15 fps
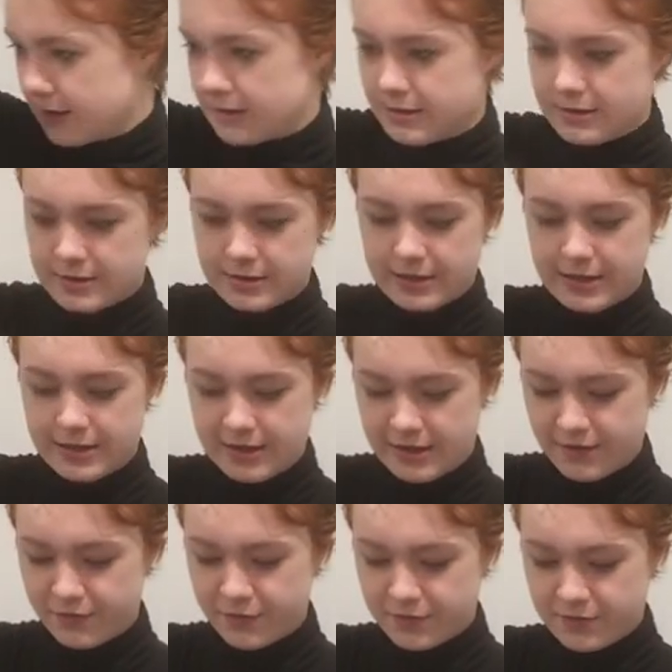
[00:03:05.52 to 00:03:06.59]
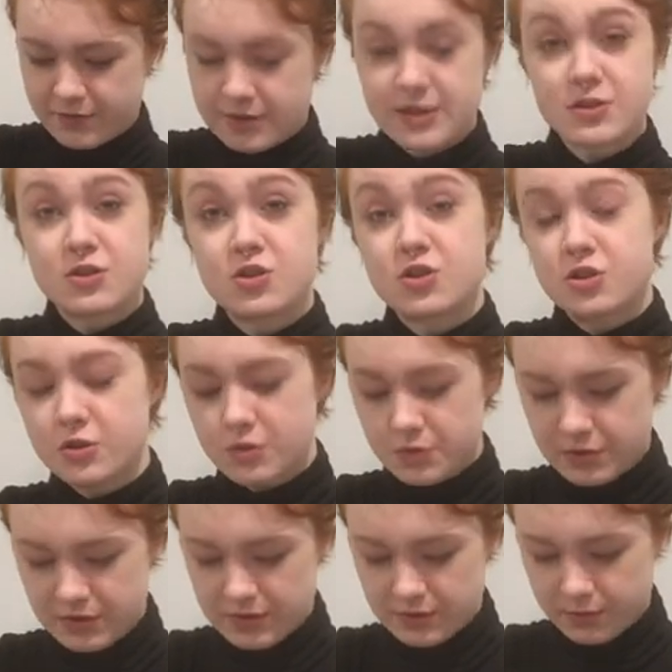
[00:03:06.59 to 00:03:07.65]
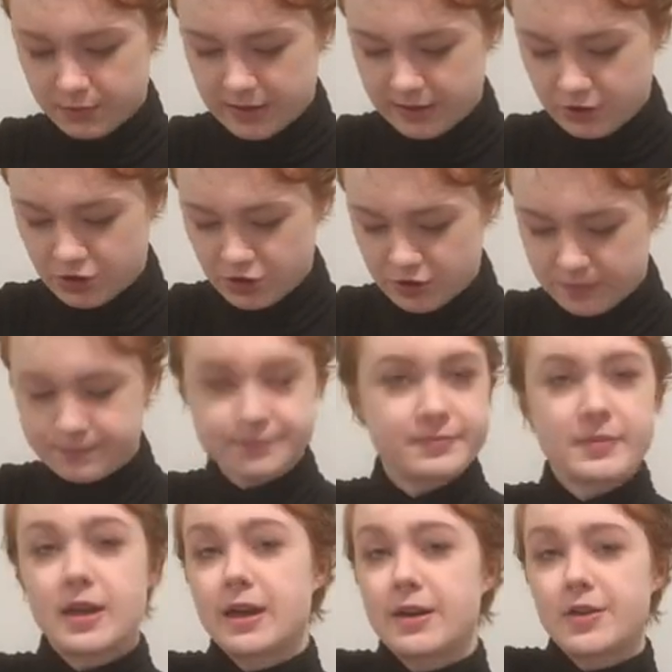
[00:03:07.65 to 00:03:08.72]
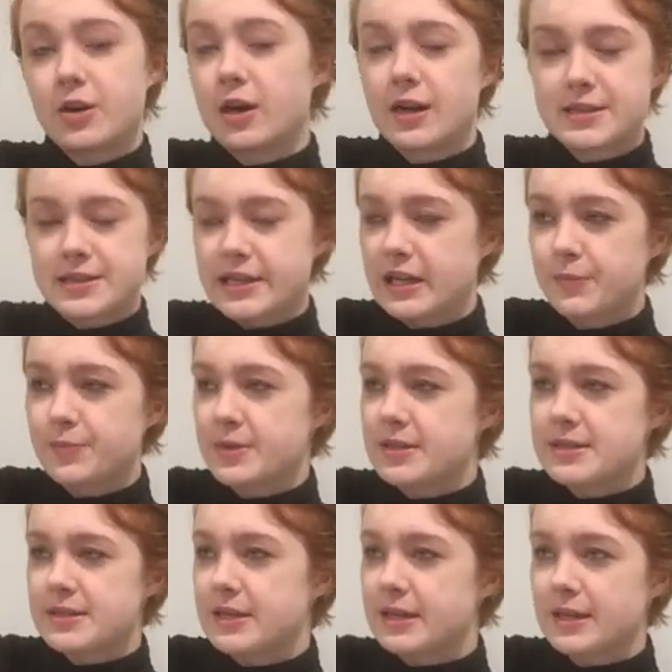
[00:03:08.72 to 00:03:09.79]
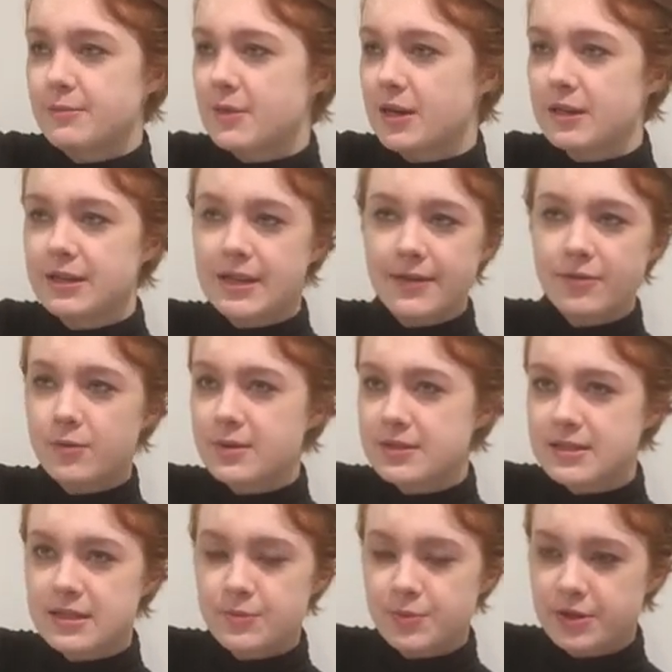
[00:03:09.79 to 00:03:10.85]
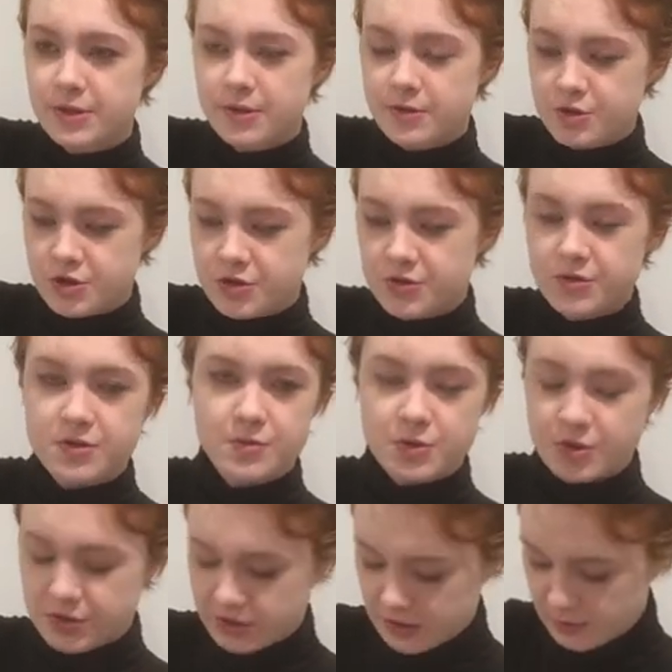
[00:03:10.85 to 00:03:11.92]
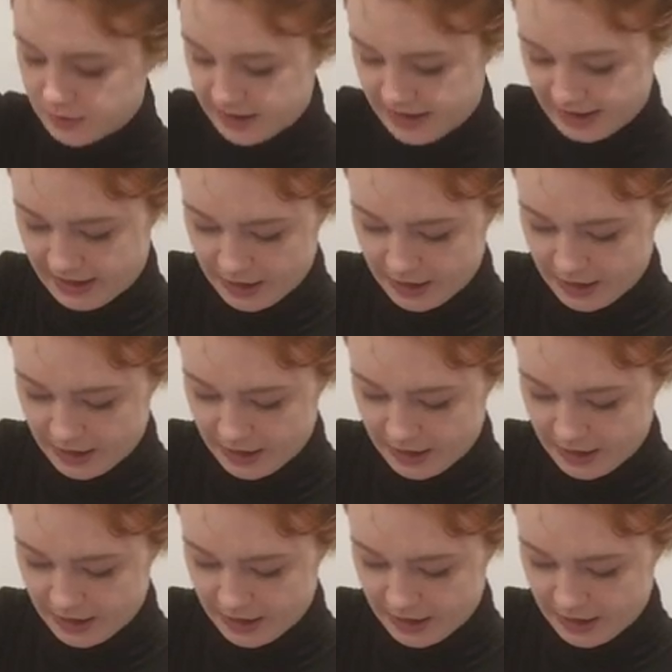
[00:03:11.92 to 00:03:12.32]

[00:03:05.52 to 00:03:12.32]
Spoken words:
I have these shoes, which another hot tip is like in modeling, everyone says bring your own shoes, which is a good plan.